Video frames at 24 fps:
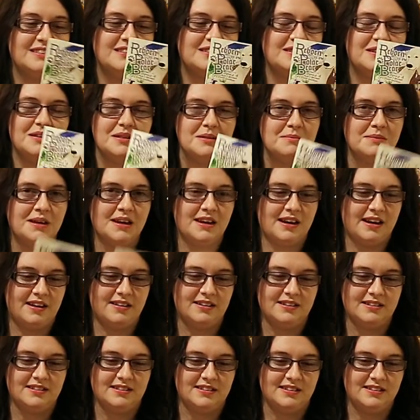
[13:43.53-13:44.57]
It's not the main
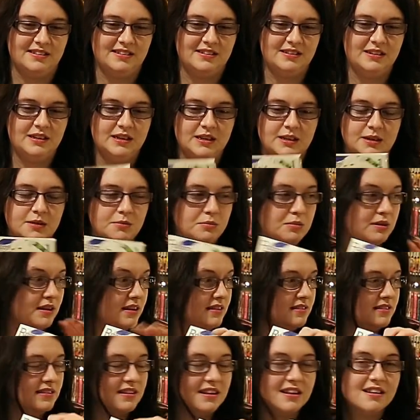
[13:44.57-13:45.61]
character. But
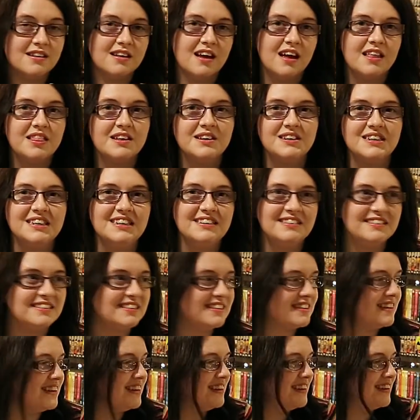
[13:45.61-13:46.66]
yes, another
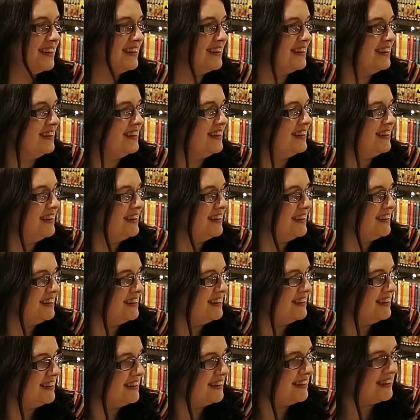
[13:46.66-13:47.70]
isekai.
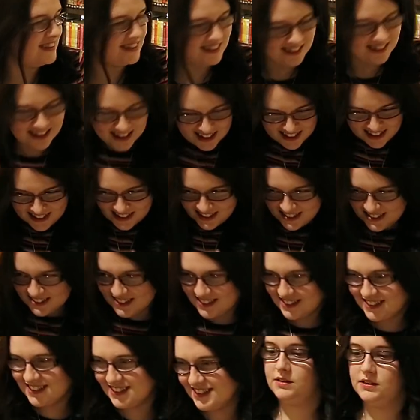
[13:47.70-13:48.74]
Yay!
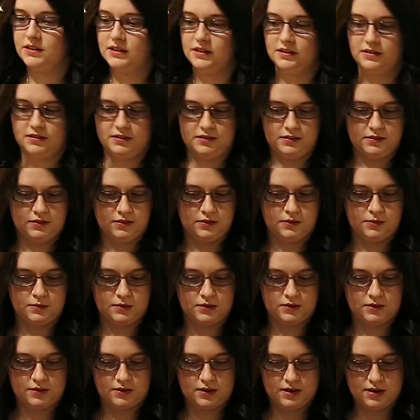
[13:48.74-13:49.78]
Let's do
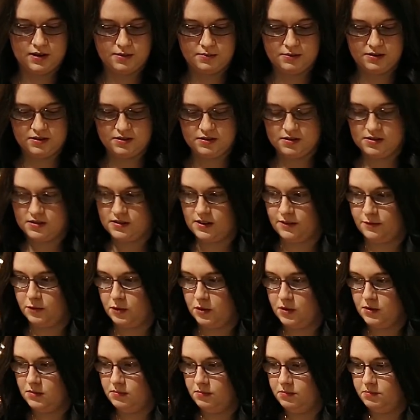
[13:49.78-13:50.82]
another Amazon, because I have a
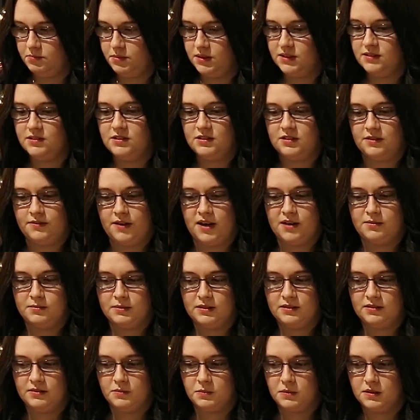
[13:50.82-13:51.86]
whole bunch of
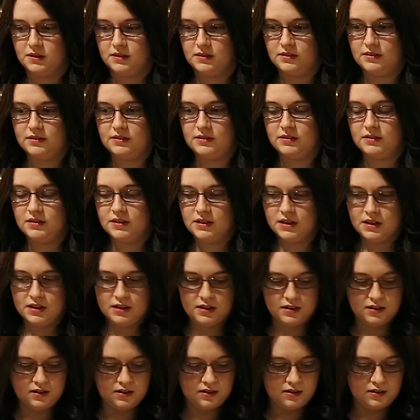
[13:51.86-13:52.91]
Amazon ones
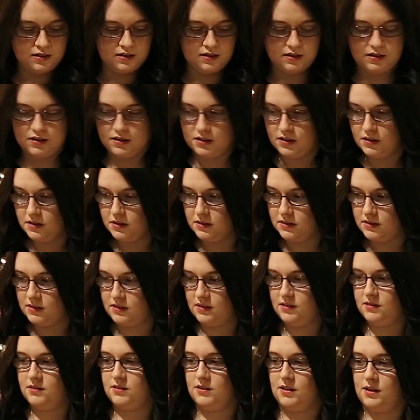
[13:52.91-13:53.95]

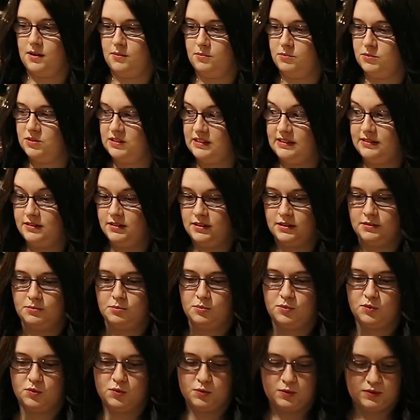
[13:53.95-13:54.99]
this time, which I didn't
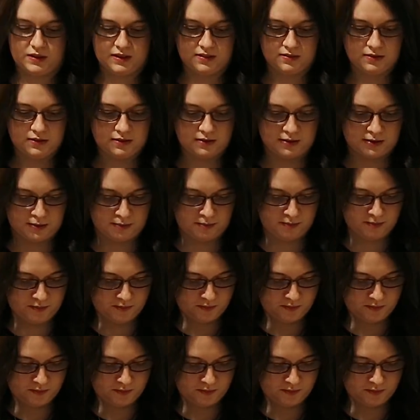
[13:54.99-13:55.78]
last time.